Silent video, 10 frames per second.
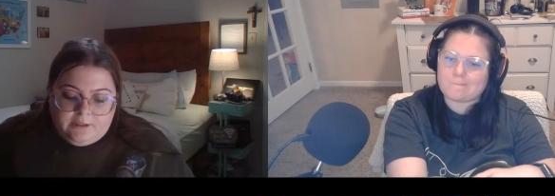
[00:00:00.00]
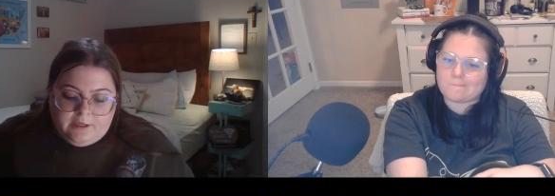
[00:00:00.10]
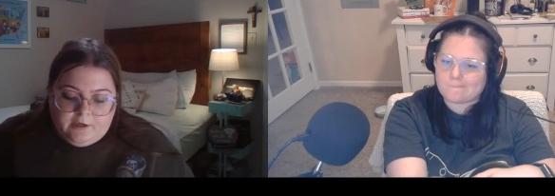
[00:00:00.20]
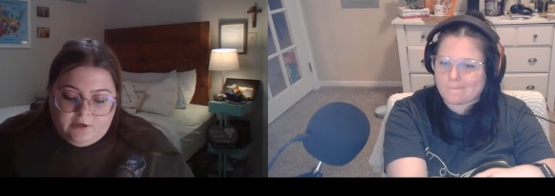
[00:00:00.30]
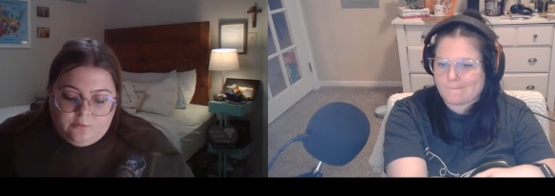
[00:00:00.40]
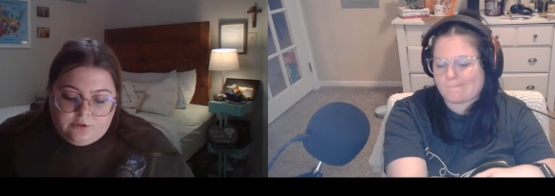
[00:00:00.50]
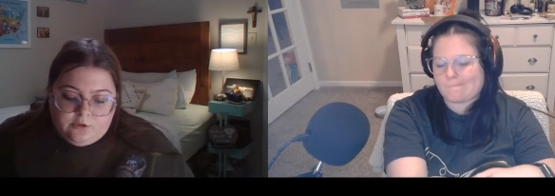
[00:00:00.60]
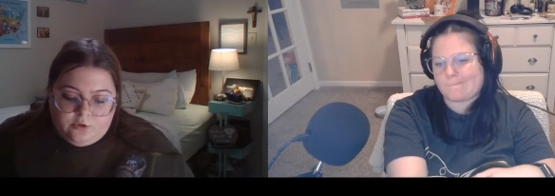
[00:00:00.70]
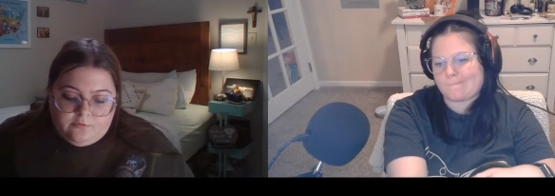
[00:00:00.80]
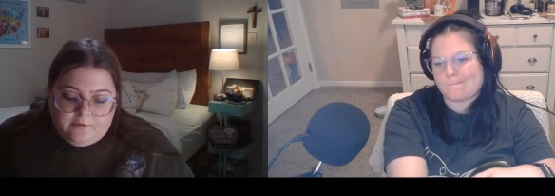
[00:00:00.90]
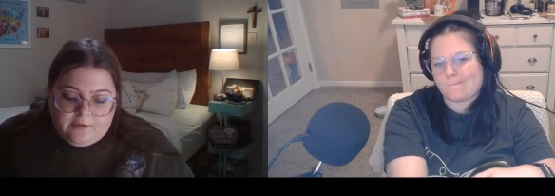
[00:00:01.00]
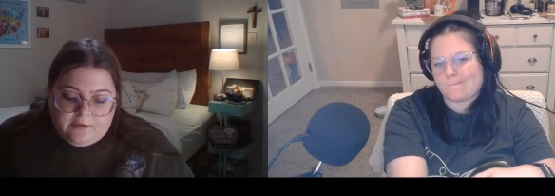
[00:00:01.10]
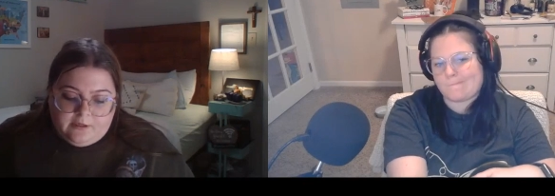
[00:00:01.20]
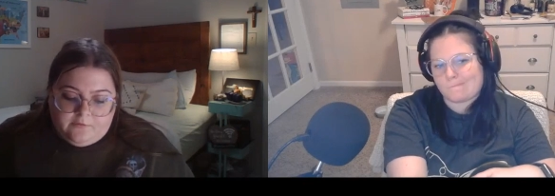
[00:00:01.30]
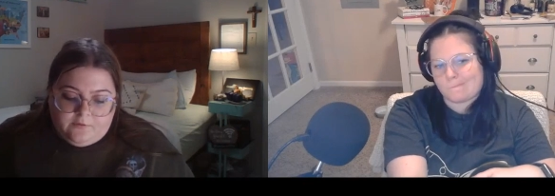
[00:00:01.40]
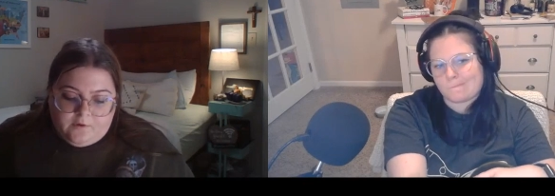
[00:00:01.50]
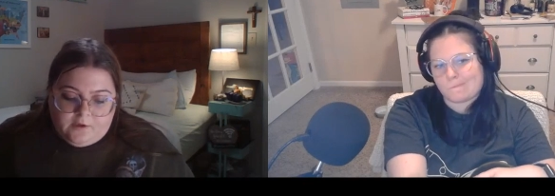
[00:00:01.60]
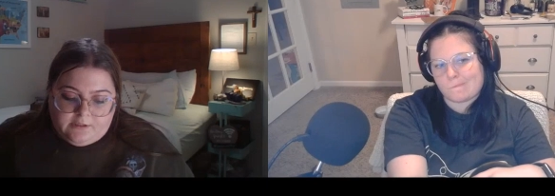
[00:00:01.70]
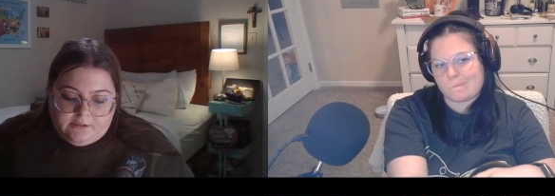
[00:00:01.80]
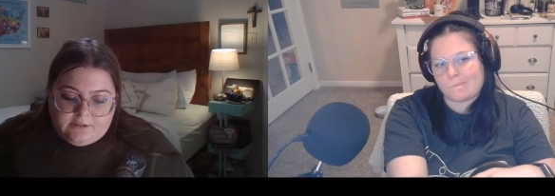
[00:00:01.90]
Speaker 1: When Kara was notified
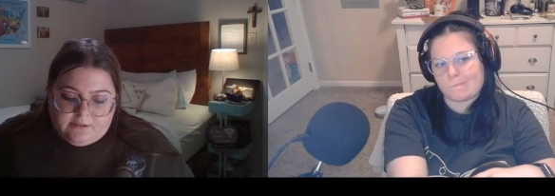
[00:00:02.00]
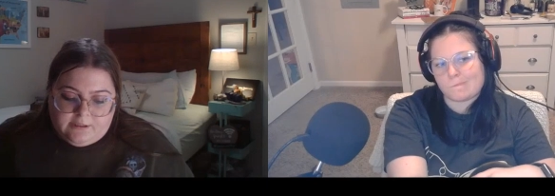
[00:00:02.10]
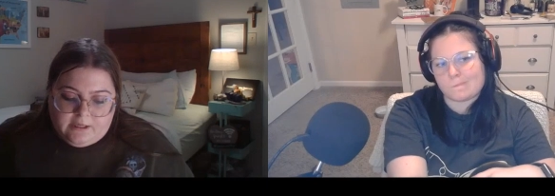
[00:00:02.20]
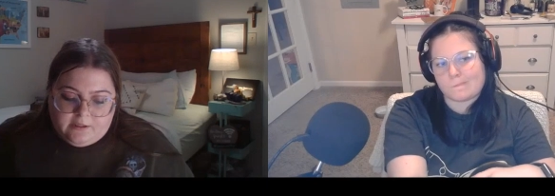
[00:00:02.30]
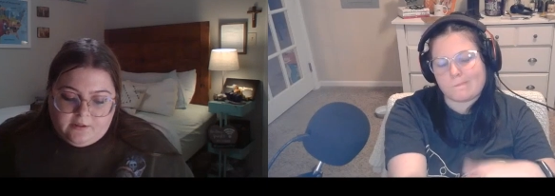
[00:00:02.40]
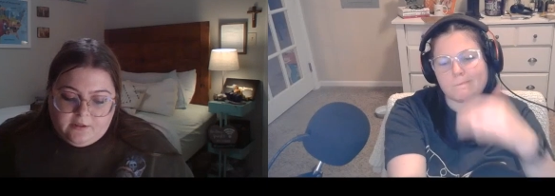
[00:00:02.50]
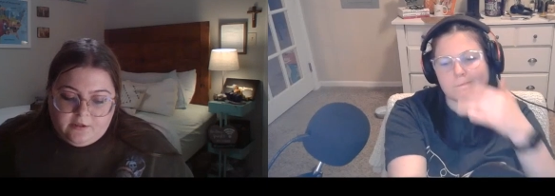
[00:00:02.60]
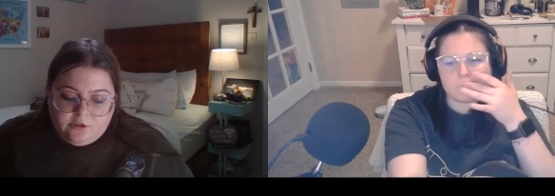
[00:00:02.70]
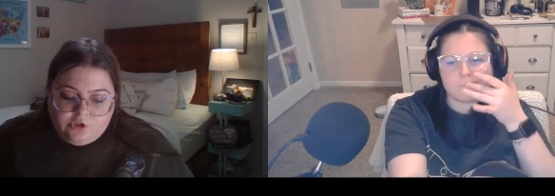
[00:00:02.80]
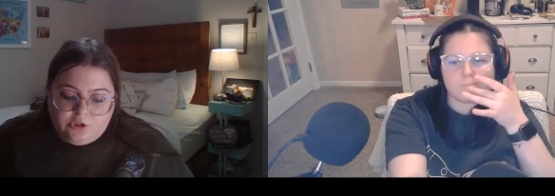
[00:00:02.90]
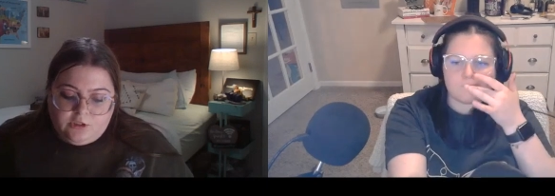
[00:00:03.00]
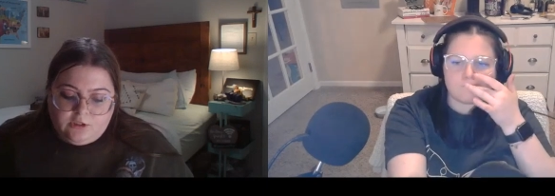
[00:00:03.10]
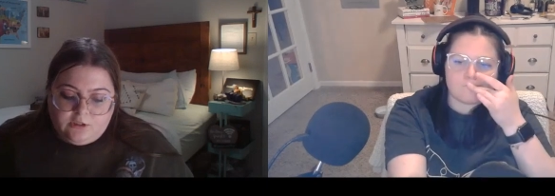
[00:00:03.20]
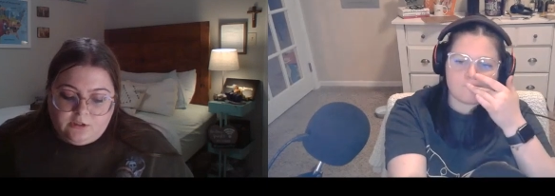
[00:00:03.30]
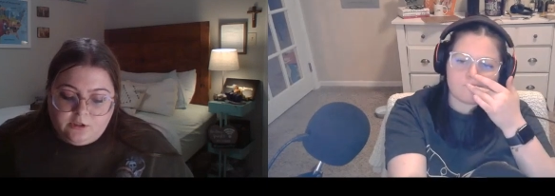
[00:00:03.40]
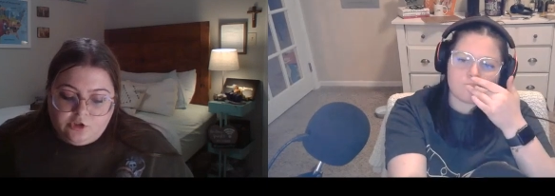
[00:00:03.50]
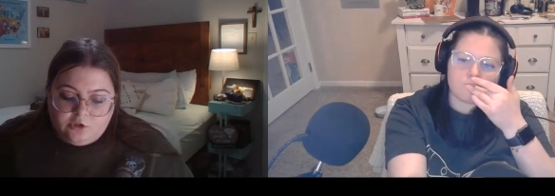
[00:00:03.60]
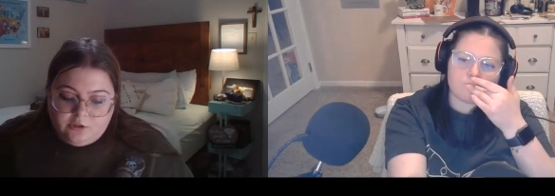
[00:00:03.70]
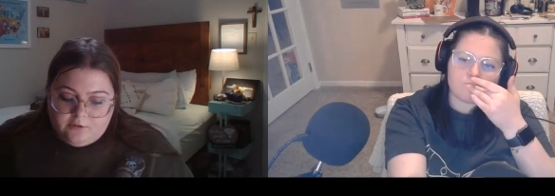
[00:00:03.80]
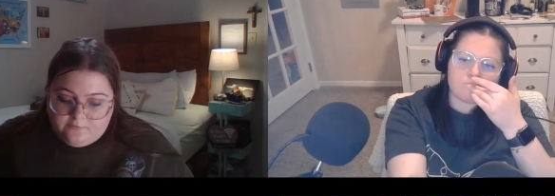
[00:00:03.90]
of Evonitz's death, she
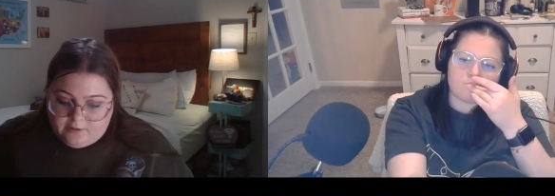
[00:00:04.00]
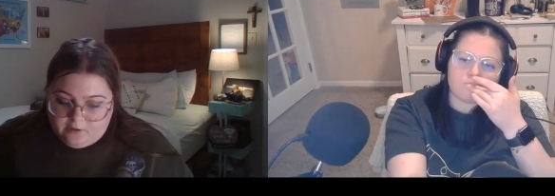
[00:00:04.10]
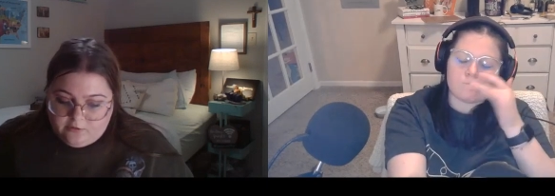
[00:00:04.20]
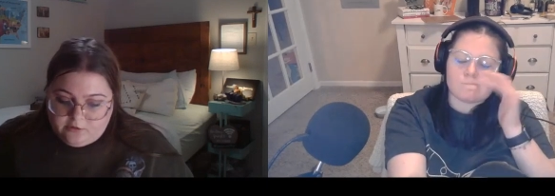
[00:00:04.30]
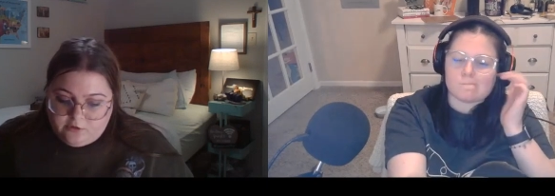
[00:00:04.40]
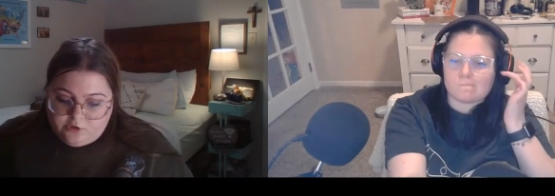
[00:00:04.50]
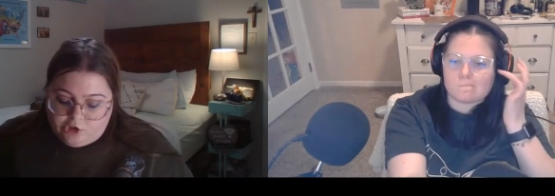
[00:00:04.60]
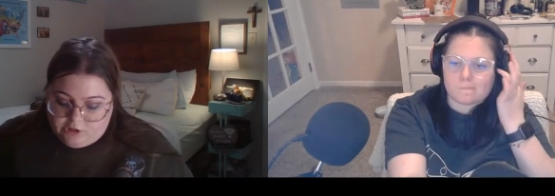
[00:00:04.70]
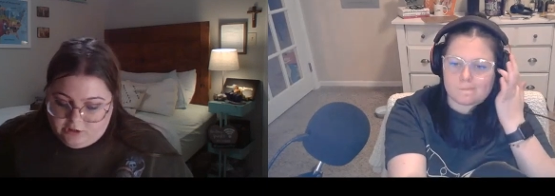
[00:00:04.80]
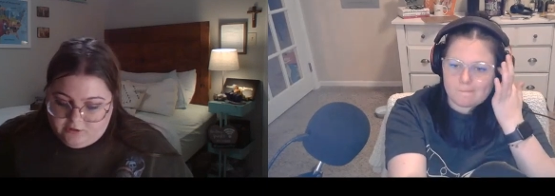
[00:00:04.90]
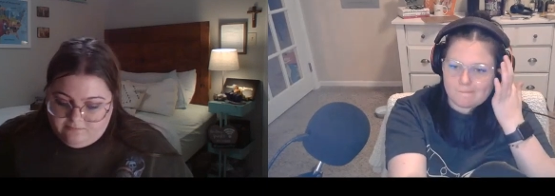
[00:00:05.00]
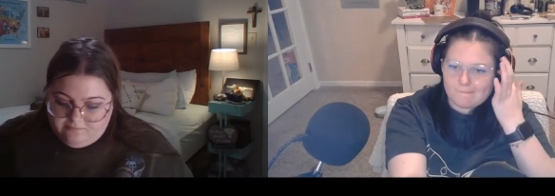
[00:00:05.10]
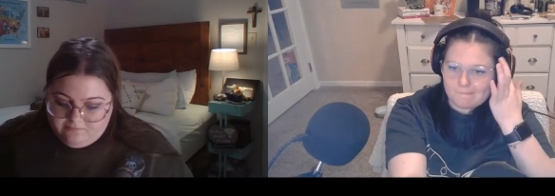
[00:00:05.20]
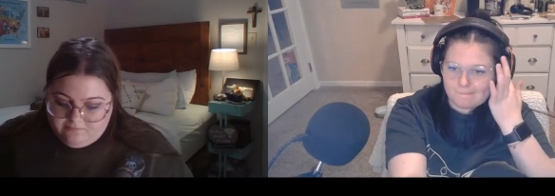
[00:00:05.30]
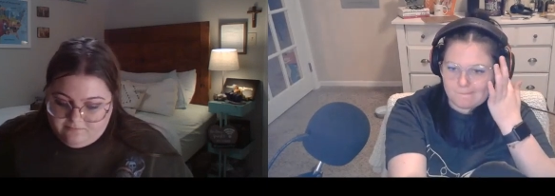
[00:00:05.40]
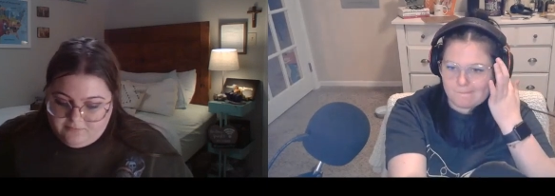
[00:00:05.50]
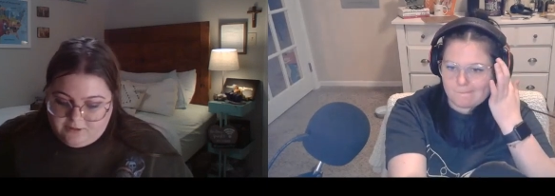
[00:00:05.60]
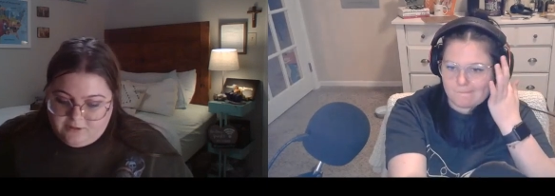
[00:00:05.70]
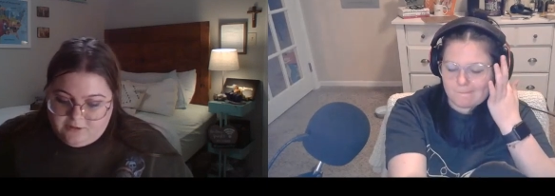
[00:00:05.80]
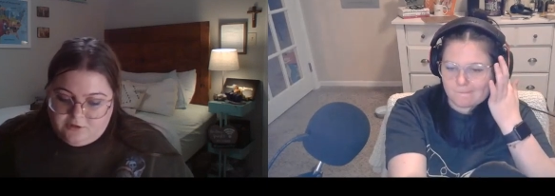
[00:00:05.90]
initially felt cheated.
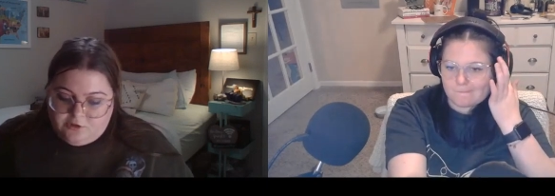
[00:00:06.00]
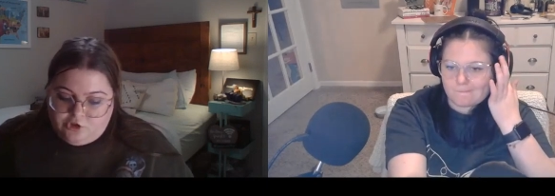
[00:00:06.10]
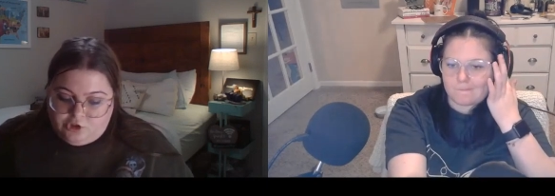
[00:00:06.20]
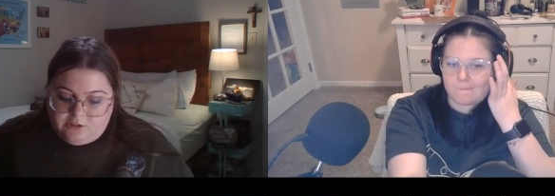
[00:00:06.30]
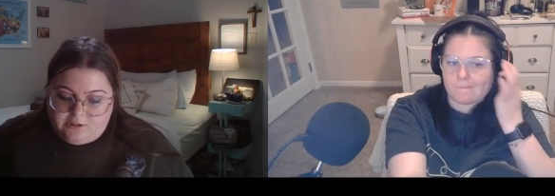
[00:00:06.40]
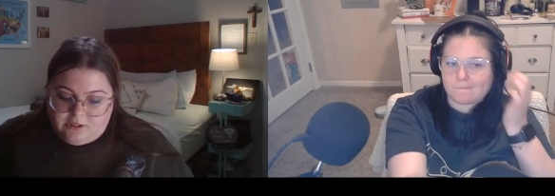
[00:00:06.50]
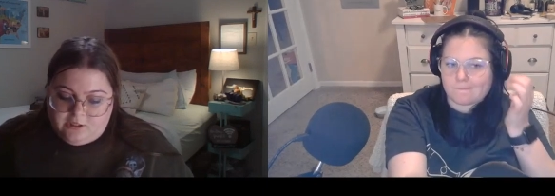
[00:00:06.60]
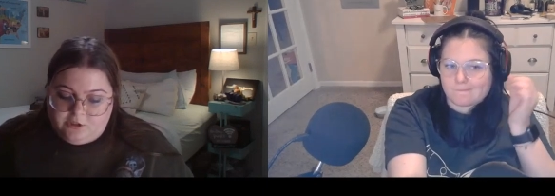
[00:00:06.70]
She